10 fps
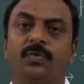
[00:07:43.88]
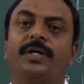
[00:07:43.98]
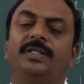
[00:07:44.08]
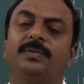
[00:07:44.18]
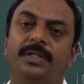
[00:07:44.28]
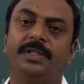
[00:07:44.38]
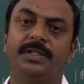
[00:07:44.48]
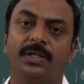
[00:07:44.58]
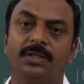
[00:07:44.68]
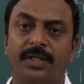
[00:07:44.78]
What is
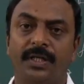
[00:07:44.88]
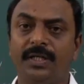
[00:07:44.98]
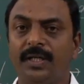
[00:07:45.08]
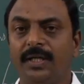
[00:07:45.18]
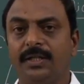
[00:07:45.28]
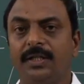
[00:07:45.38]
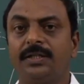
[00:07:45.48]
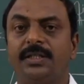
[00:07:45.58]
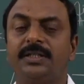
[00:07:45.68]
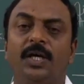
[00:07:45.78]
multitasking?
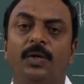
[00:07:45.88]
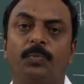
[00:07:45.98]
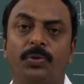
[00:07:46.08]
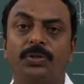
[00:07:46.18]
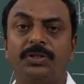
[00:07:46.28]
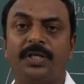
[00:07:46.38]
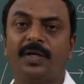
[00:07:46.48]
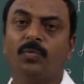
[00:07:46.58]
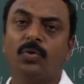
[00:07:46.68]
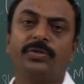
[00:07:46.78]
This is
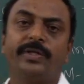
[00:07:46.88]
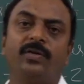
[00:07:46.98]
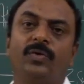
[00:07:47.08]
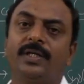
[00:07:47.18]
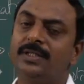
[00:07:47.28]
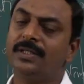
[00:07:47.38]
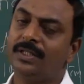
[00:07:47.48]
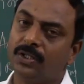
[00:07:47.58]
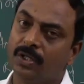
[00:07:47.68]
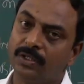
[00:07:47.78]
processing more than
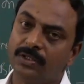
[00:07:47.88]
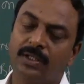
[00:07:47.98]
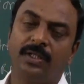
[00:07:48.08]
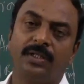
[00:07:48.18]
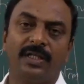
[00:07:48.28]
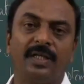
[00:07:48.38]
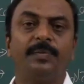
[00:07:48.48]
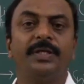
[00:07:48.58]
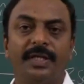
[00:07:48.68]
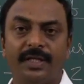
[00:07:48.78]
one task
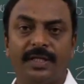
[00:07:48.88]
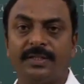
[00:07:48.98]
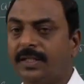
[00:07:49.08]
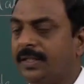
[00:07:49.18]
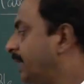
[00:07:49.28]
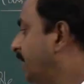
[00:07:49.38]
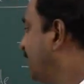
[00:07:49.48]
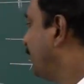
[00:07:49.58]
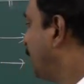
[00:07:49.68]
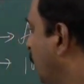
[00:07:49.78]
simultaneously. That
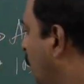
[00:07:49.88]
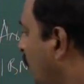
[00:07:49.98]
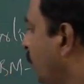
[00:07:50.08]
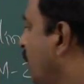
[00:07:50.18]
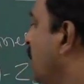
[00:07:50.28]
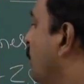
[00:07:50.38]
is the meaning of